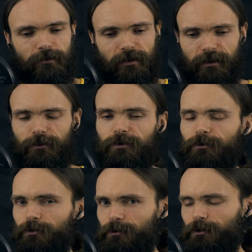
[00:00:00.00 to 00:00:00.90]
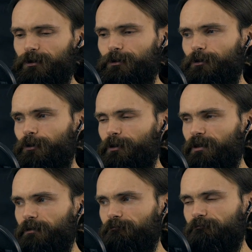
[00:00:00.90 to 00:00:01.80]
like the
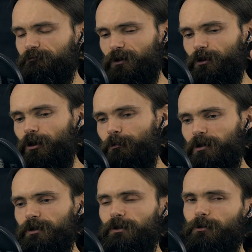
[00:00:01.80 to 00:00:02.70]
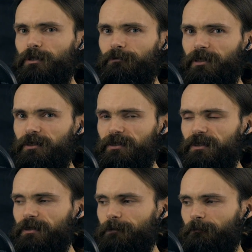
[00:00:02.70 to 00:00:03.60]
story, the global story, if I can
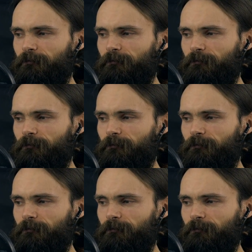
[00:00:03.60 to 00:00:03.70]
say.